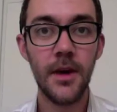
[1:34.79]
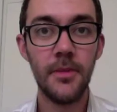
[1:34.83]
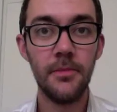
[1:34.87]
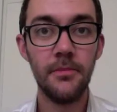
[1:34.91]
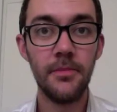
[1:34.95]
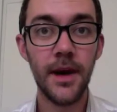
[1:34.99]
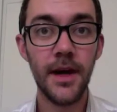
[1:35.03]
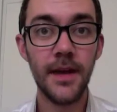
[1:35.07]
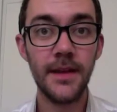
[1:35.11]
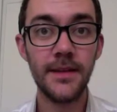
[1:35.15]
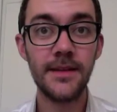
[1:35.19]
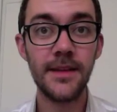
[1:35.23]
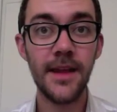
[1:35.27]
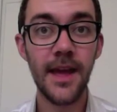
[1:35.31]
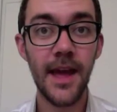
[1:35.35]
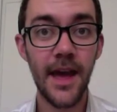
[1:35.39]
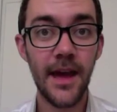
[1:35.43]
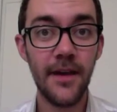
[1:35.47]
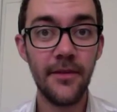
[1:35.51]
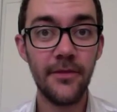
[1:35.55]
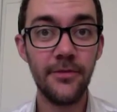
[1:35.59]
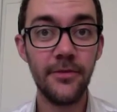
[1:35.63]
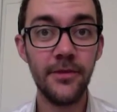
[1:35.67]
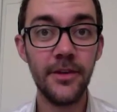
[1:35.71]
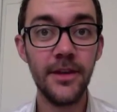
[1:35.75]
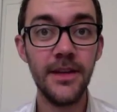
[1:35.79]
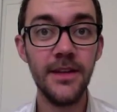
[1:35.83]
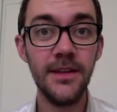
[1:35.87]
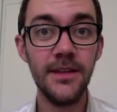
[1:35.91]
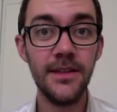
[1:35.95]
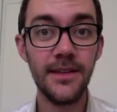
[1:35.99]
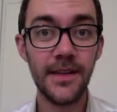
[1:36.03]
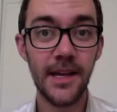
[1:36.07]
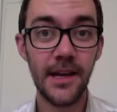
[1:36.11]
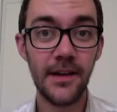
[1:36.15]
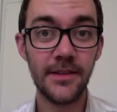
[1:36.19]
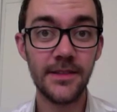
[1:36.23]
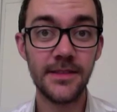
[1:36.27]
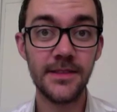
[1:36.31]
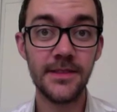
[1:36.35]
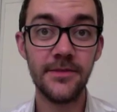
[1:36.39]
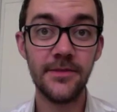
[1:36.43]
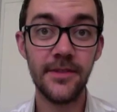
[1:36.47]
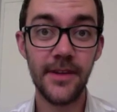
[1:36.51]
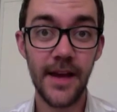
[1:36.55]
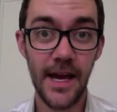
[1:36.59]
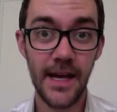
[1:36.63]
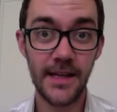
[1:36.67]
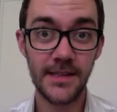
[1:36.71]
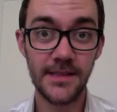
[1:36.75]
But every
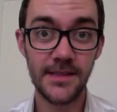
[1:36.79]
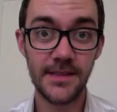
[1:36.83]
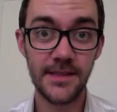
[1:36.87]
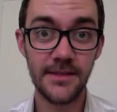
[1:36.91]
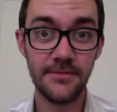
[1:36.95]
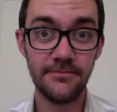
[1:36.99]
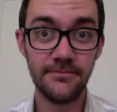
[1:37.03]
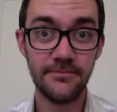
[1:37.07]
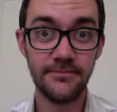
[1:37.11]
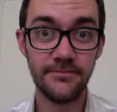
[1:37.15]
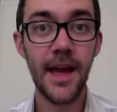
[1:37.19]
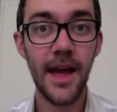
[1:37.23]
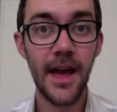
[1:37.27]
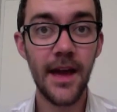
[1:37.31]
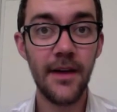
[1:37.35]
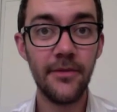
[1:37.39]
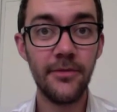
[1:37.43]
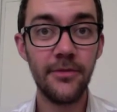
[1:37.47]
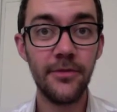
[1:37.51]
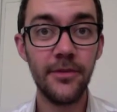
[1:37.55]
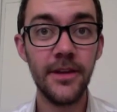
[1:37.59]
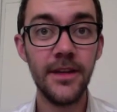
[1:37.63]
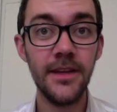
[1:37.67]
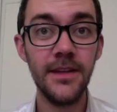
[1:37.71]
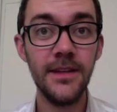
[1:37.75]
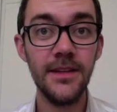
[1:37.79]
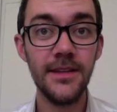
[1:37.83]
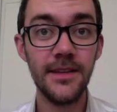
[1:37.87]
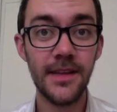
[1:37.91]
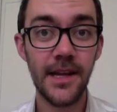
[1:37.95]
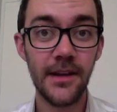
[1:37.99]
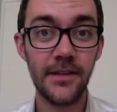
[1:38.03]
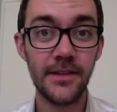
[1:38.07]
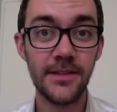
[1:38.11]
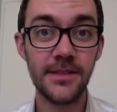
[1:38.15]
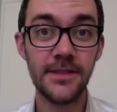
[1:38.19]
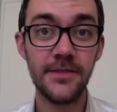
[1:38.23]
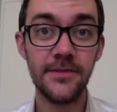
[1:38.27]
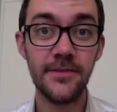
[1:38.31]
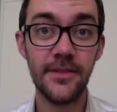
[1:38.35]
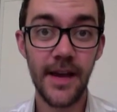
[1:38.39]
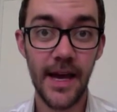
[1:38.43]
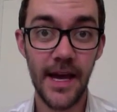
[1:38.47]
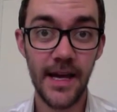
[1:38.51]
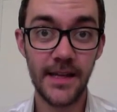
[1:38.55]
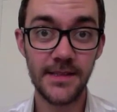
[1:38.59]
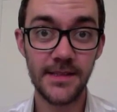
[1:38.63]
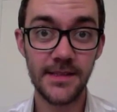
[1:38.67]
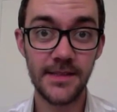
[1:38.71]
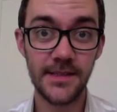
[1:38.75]
narrative has them. Every narrative
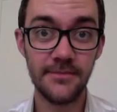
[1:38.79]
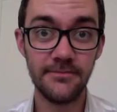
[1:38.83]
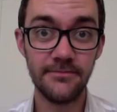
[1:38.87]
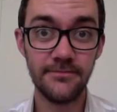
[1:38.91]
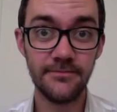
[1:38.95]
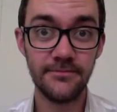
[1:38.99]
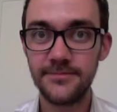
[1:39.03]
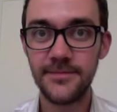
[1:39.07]
has them.